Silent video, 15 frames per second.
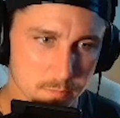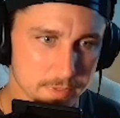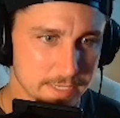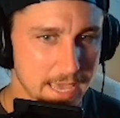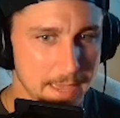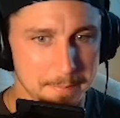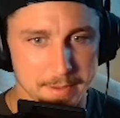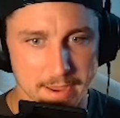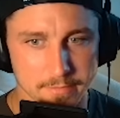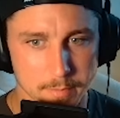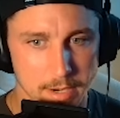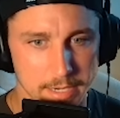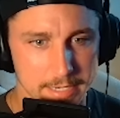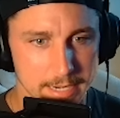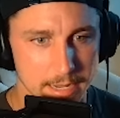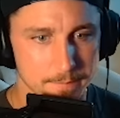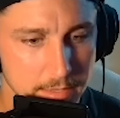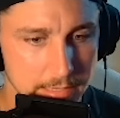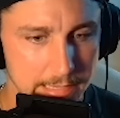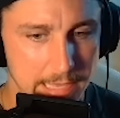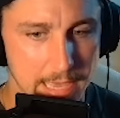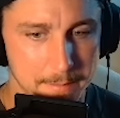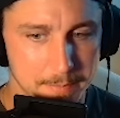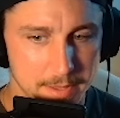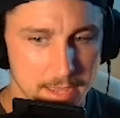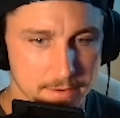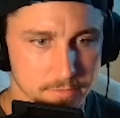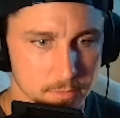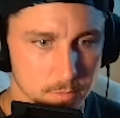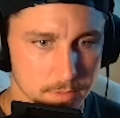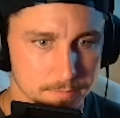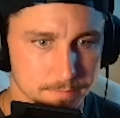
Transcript: we can't pay everybody now. Can't pay everyone.